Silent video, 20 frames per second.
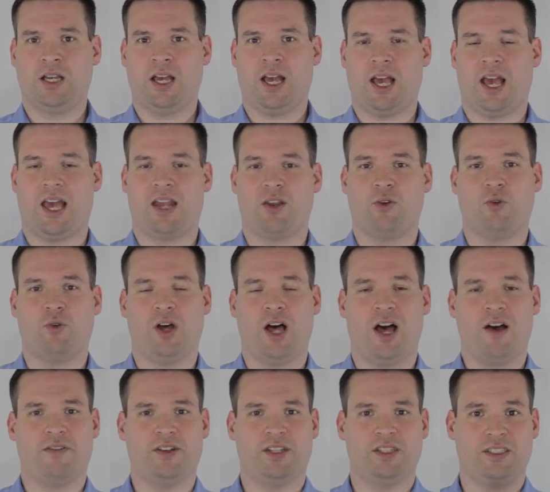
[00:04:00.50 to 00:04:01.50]
and you will
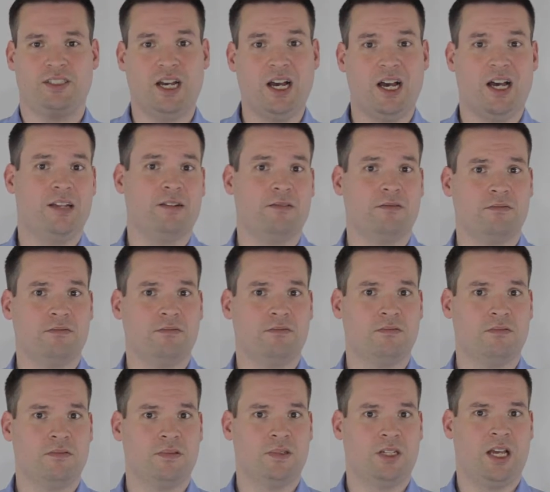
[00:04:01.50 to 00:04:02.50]
have it done,
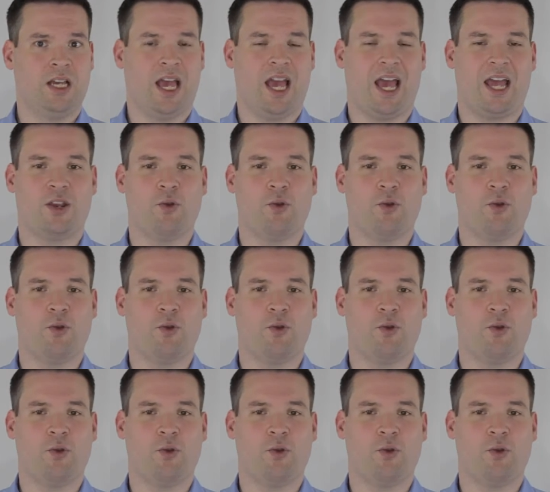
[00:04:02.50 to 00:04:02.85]
and